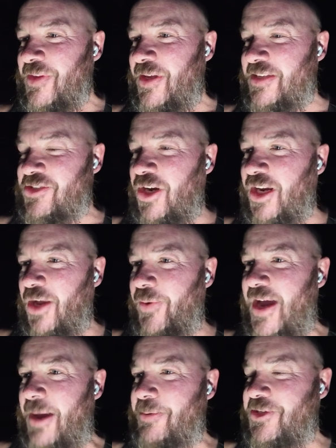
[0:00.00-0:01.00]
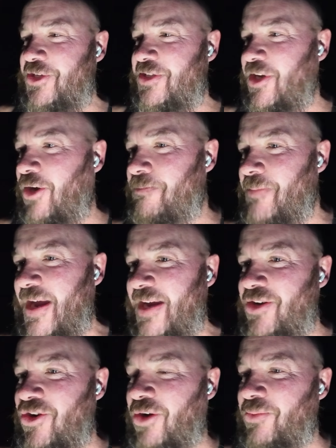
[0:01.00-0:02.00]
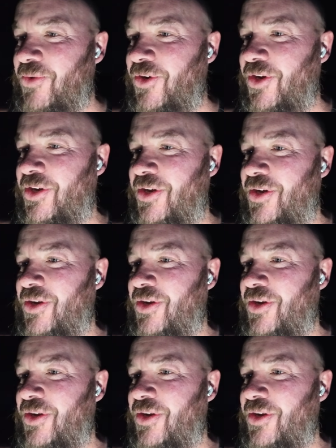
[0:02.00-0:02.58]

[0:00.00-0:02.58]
It's got a lower aperture, so it may not work.